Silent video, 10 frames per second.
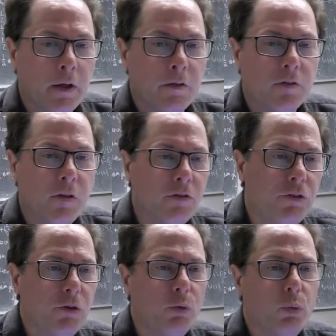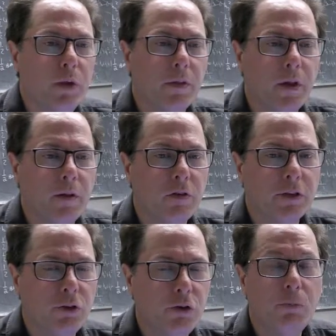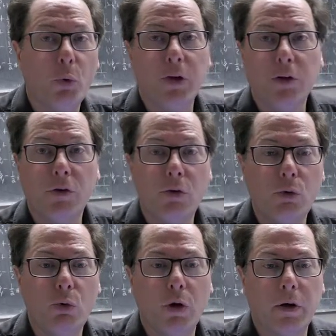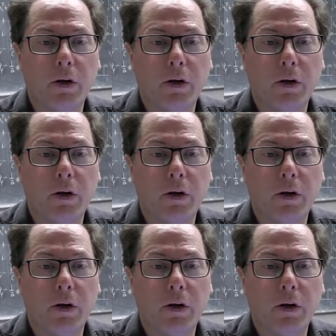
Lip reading: assist you with section 2.2.